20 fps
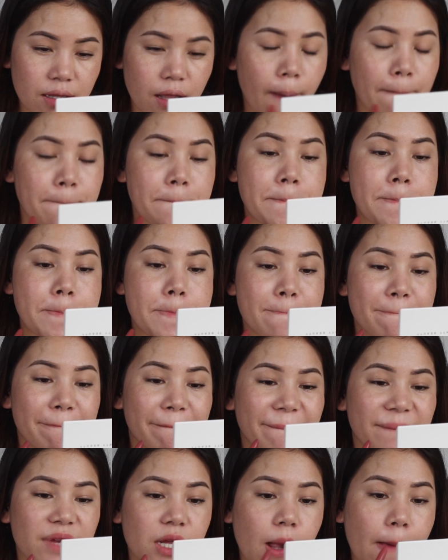So
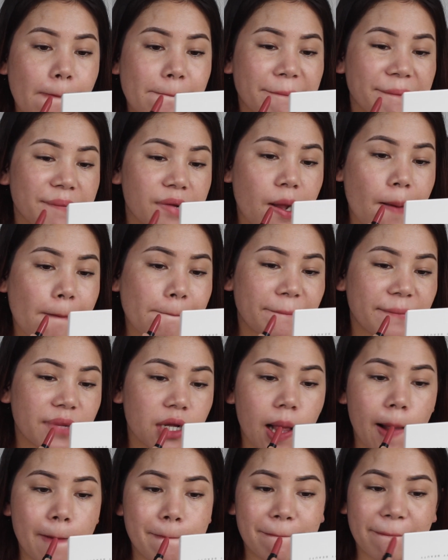without lipstick I look
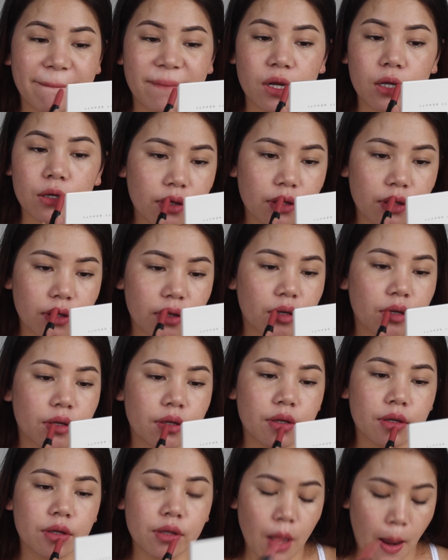dead, so I'm
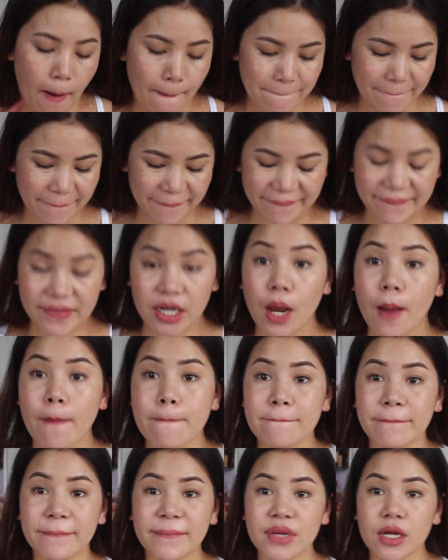going to take this
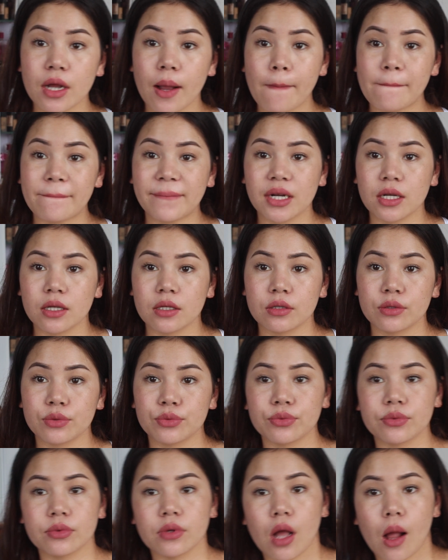Colourpop
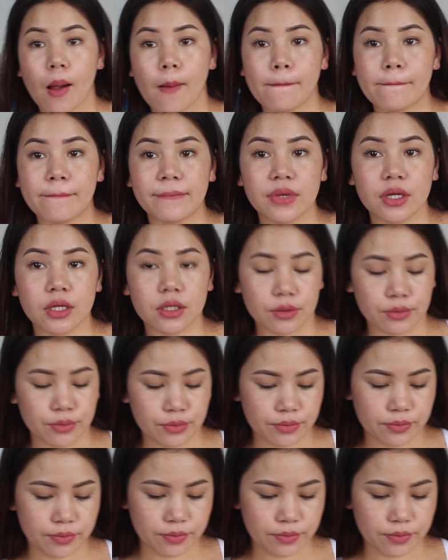lipstick. It's in the shade